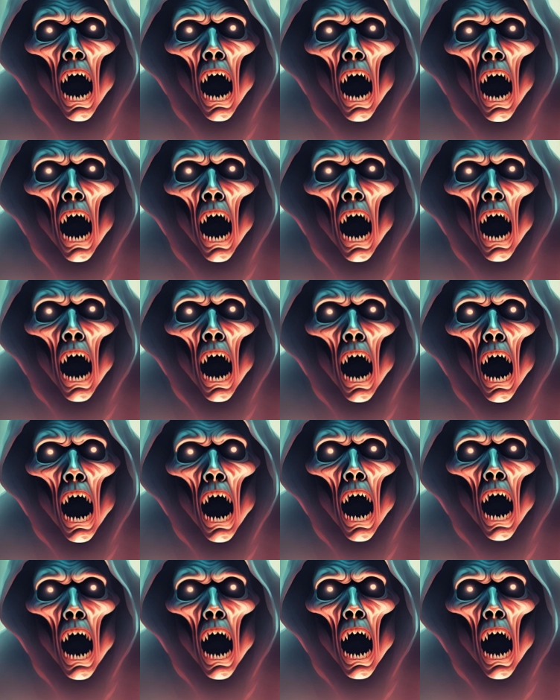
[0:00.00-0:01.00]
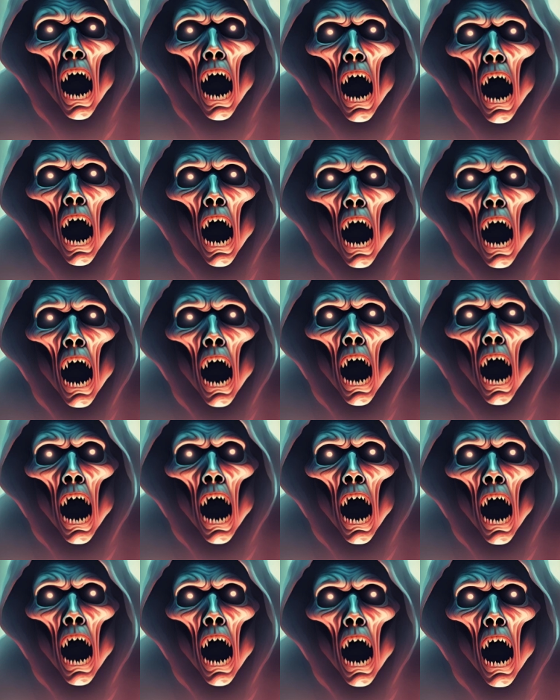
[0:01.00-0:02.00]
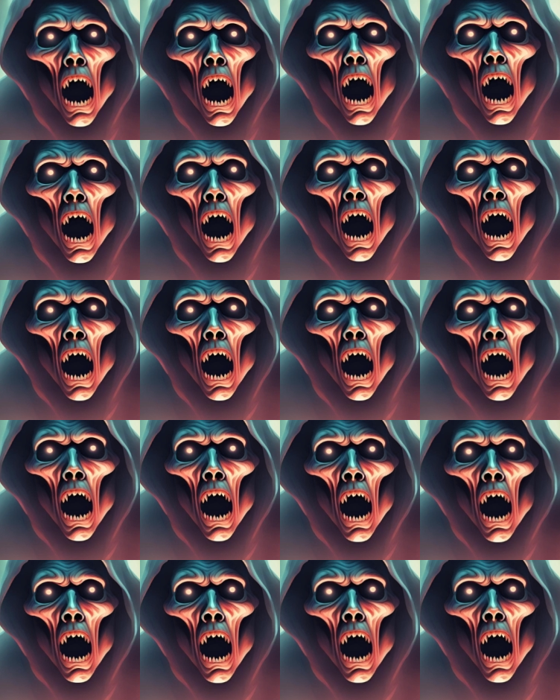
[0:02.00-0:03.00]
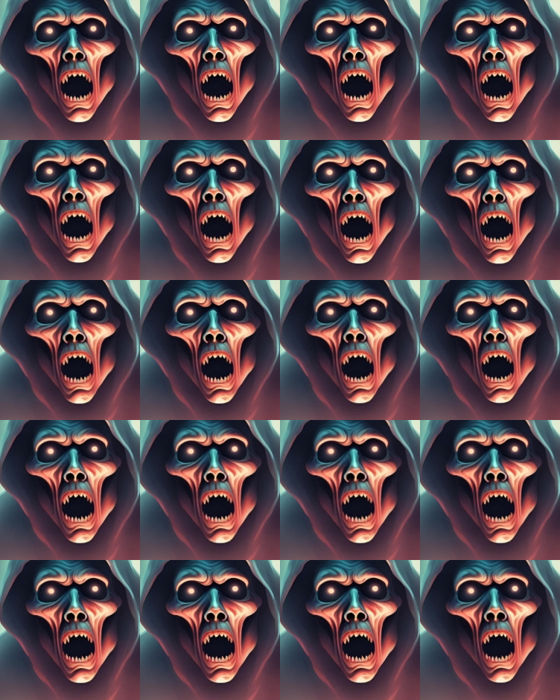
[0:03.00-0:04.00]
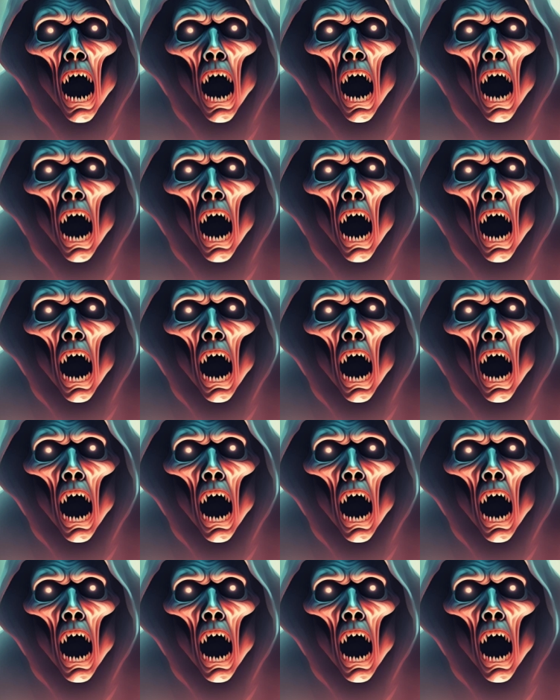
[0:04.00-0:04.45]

There were no fires, no altars, but the breath hissed through his locked teeth.